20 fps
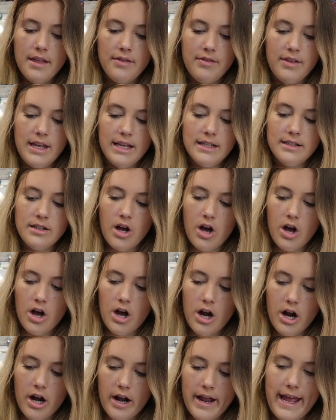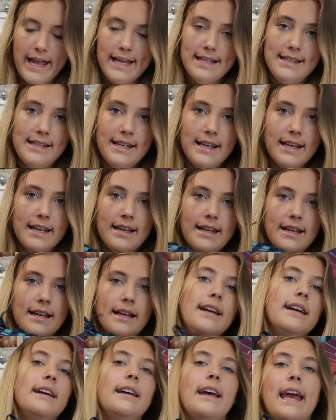These are
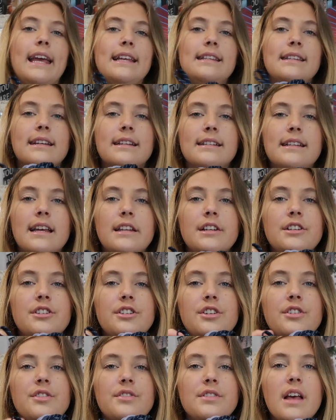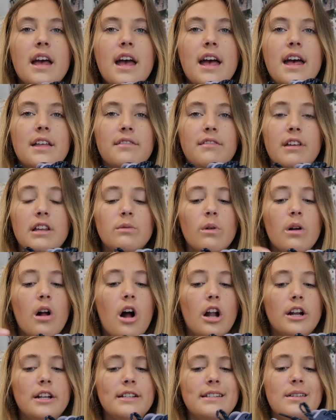ASIC tennis shoes. These were
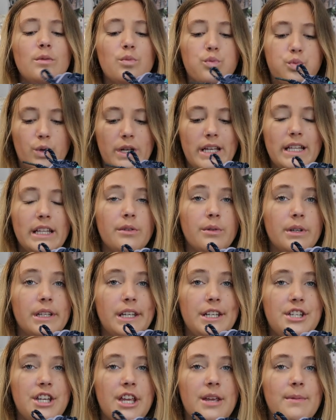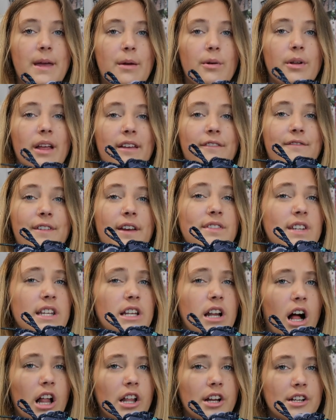honestly really, really cheap. They were like
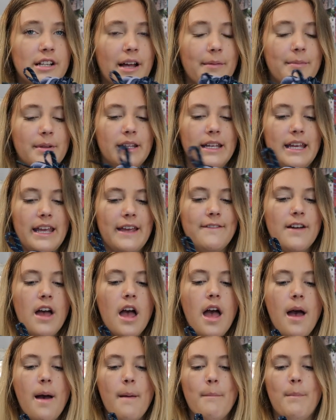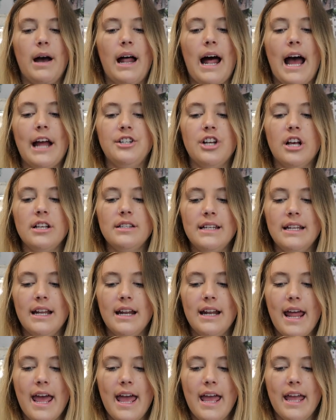$50, I believe. But I just
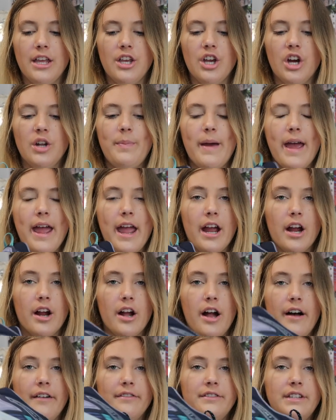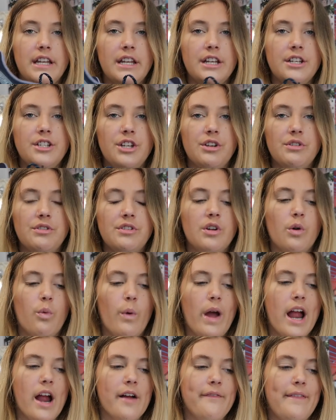needed a good pair of tennis shoes to
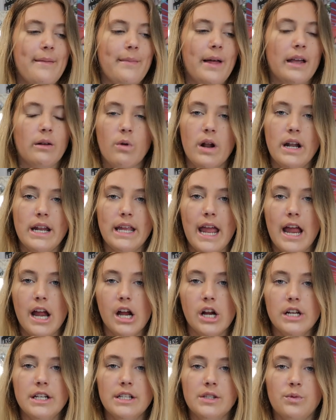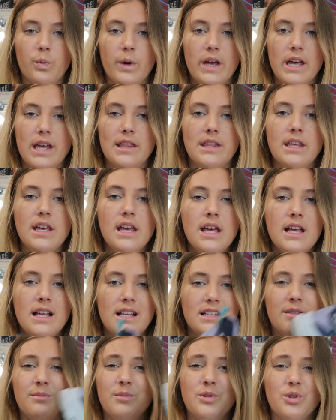wear if I'm like running errands with
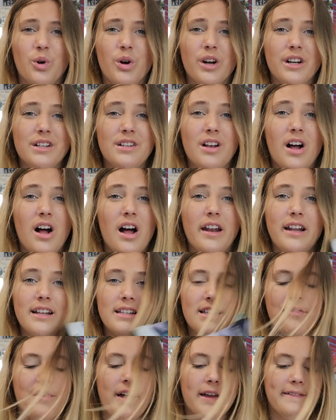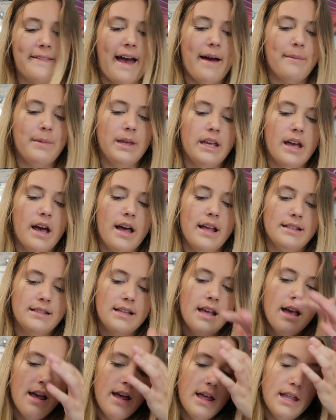some shorts on and stuff like that, because
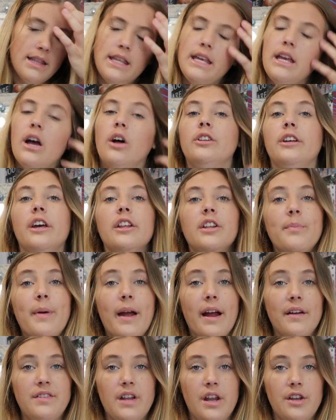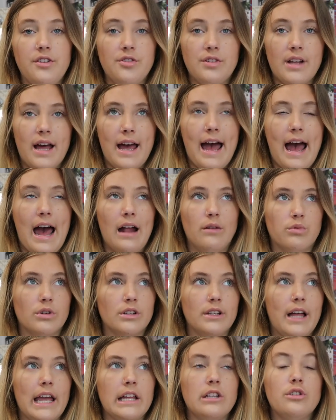the only other pair of tennis shoes I had were
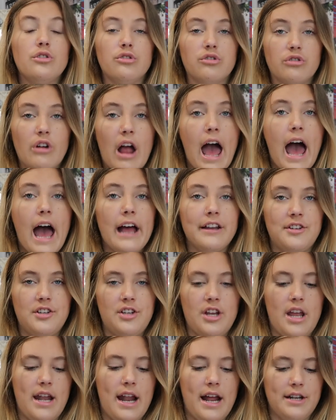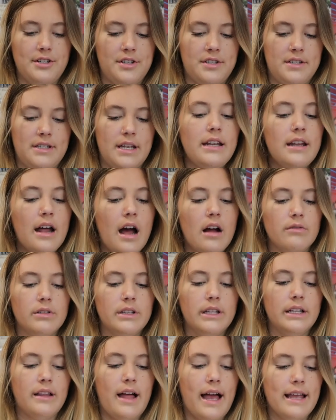like trashed and I just did not
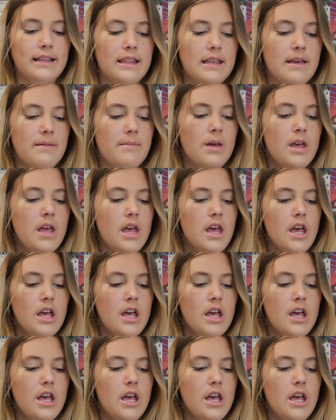really like them.